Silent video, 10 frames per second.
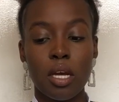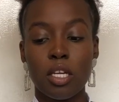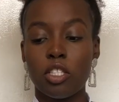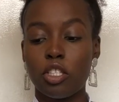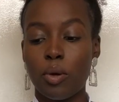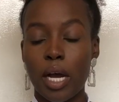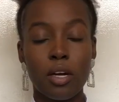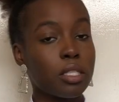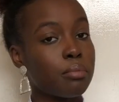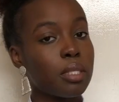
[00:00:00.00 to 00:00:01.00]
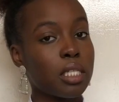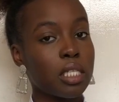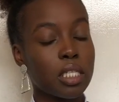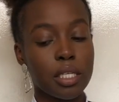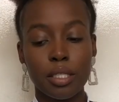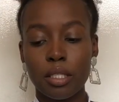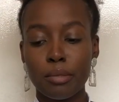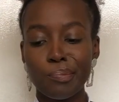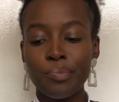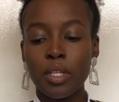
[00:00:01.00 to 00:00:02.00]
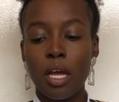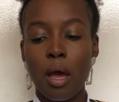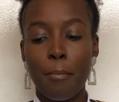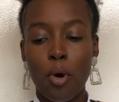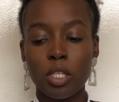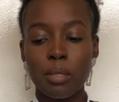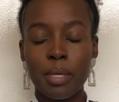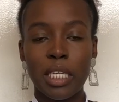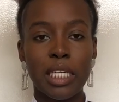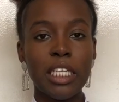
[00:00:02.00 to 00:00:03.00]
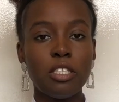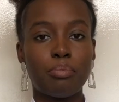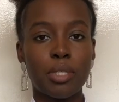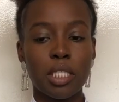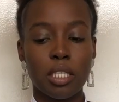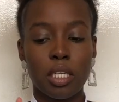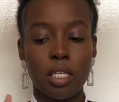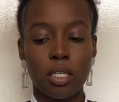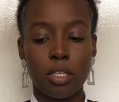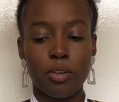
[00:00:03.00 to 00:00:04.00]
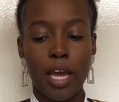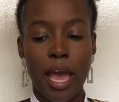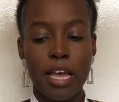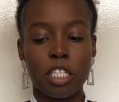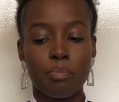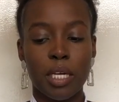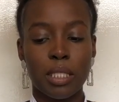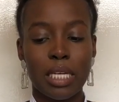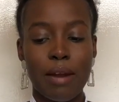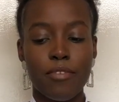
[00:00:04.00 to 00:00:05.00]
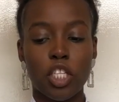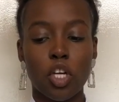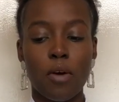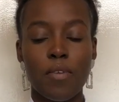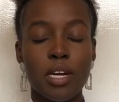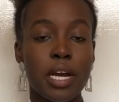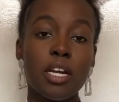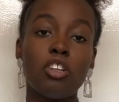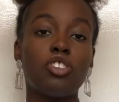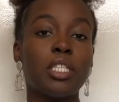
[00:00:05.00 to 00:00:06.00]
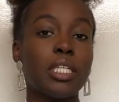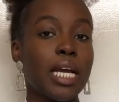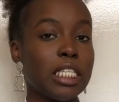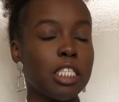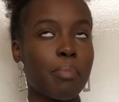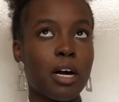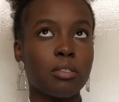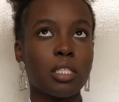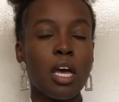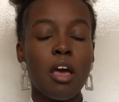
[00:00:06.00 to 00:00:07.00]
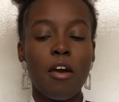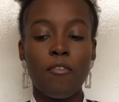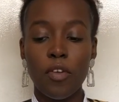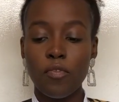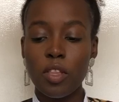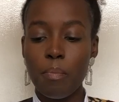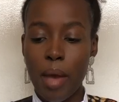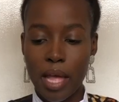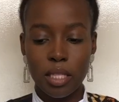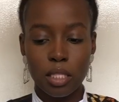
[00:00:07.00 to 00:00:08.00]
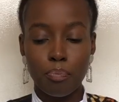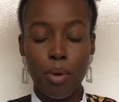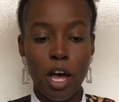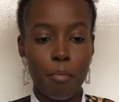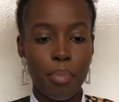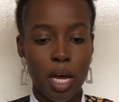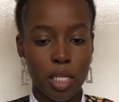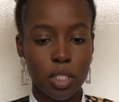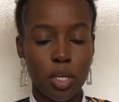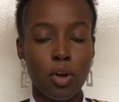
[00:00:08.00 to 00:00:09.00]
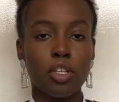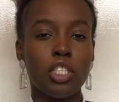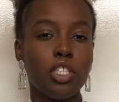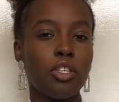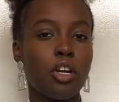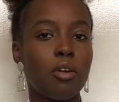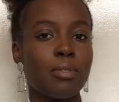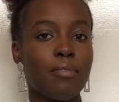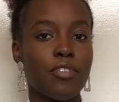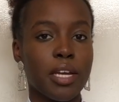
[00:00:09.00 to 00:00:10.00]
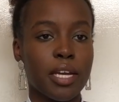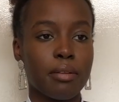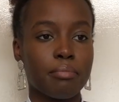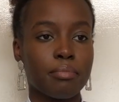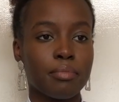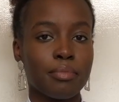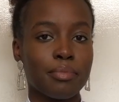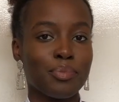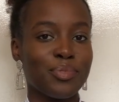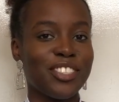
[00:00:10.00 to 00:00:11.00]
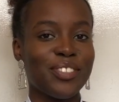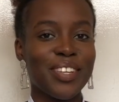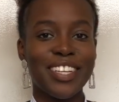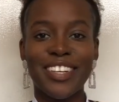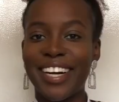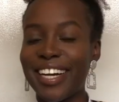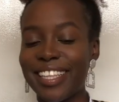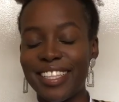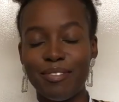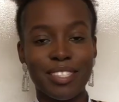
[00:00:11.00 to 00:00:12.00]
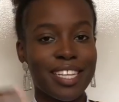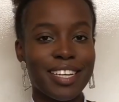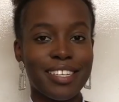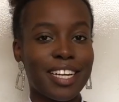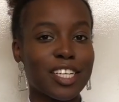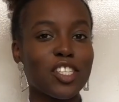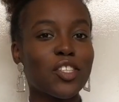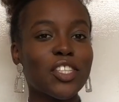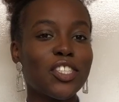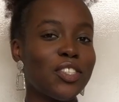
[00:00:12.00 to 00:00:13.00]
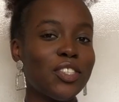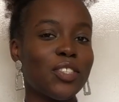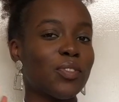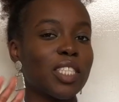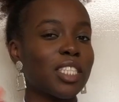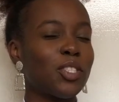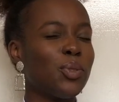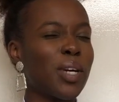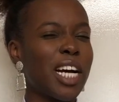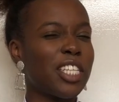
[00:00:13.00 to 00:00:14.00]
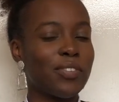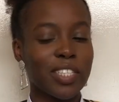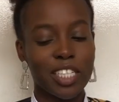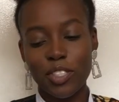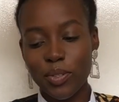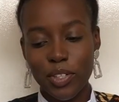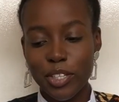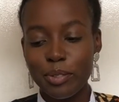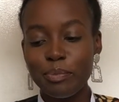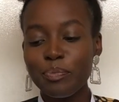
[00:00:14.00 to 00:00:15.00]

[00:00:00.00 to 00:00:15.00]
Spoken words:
So I got some statistics. Approximately each Briton in the UK spends an average of £980 50 pence per person on new clothes every year. Do you think you're high? Was that like a shock to you? Do you think that's too high? Do you think that's too low?